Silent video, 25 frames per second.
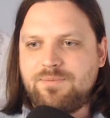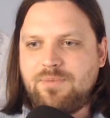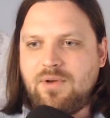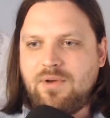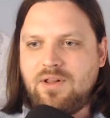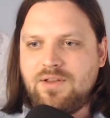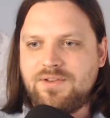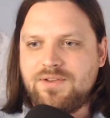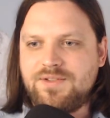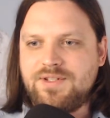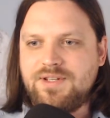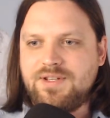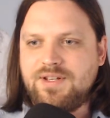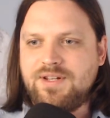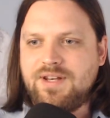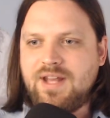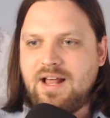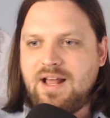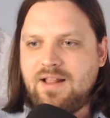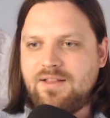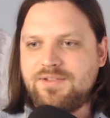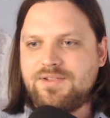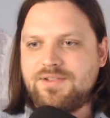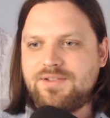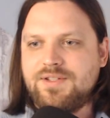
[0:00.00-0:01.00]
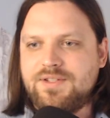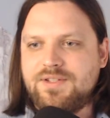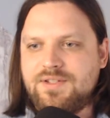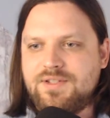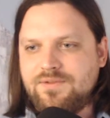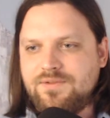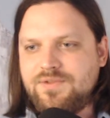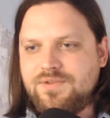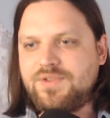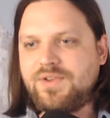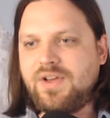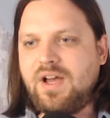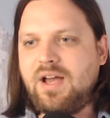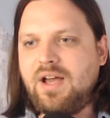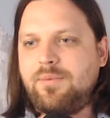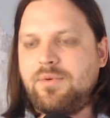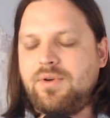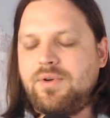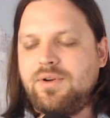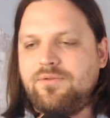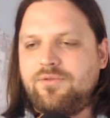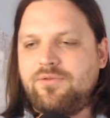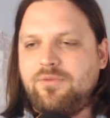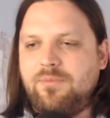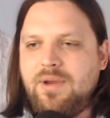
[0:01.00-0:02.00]
policy analysis of
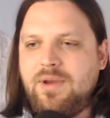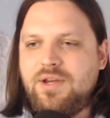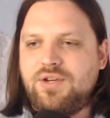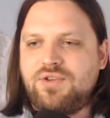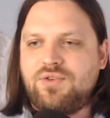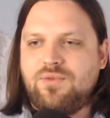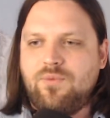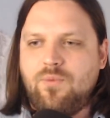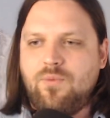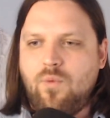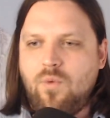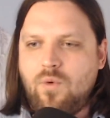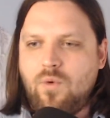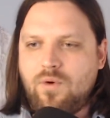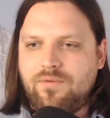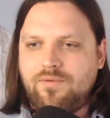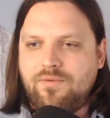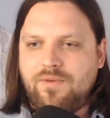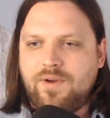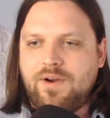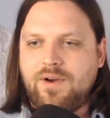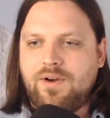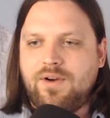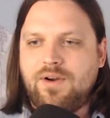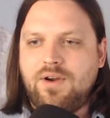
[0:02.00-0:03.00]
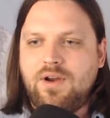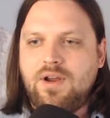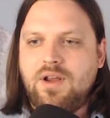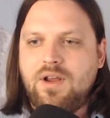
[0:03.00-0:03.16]
cyber information warfare?